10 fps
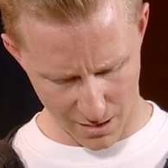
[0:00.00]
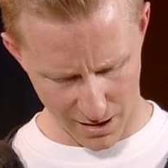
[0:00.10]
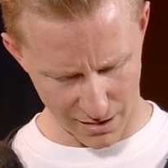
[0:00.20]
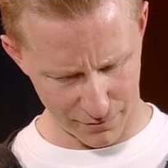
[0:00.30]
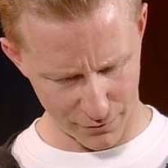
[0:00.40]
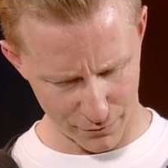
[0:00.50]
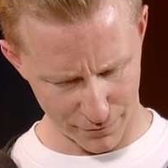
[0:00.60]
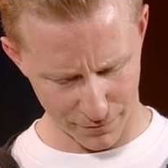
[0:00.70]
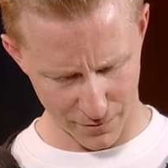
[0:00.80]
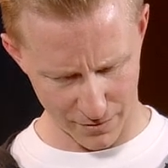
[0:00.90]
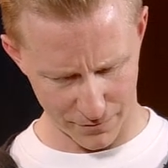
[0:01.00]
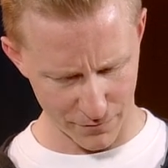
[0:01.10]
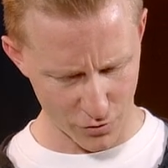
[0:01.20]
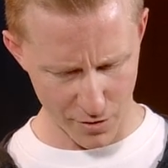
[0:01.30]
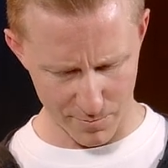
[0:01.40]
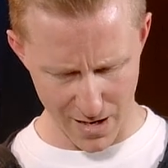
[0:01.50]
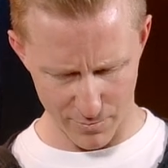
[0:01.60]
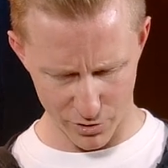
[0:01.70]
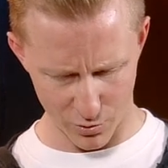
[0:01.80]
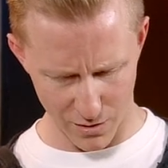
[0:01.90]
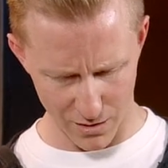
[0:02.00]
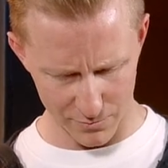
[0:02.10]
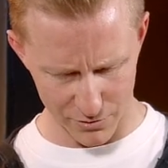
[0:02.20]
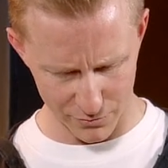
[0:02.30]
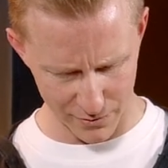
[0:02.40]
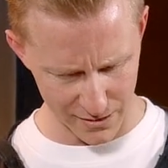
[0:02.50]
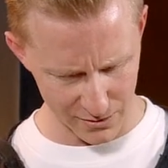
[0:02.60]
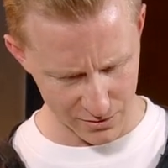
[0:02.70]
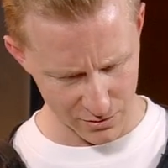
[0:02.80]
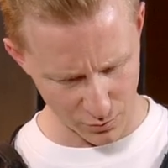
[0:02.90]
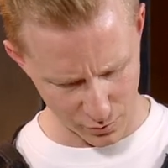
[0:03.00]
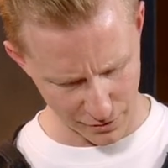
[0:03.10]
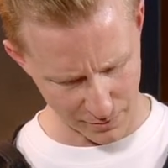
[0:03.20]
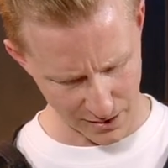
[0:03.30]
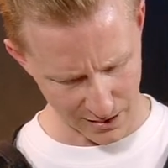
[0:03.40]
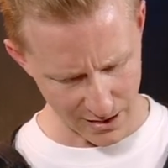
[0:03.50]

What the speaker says: and if you've got a Bible, you're welcome to read this with me.